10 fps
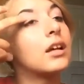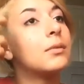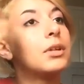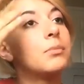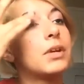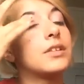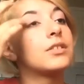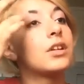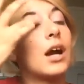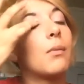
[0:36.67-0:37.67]
I mean
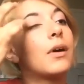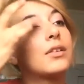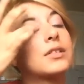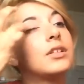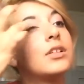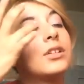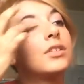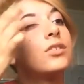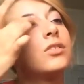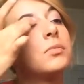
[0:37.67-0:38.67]
base or eyebrows that you need
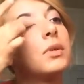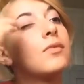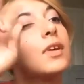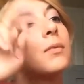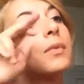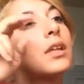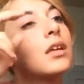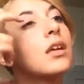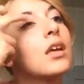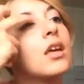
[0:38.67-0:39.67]
to do to be vampy.